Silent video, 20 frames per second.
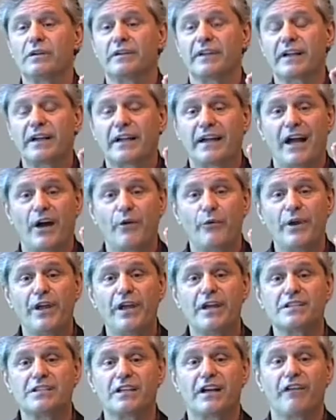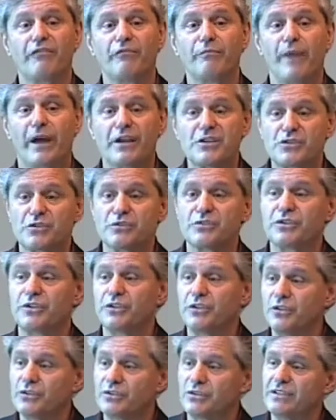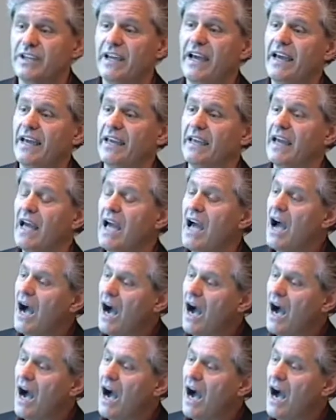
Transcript: the careers that I've mentioned to you today